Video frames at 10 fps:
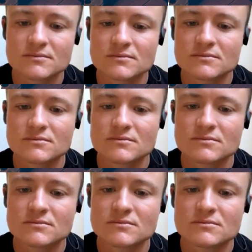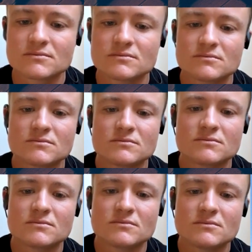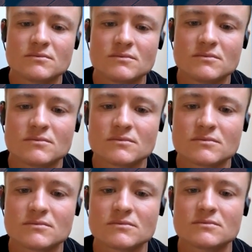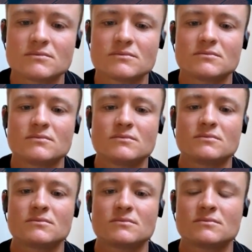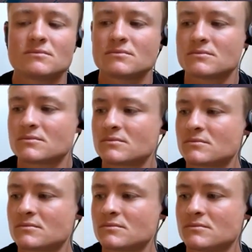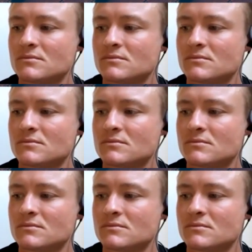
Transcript: The person shown says nothing.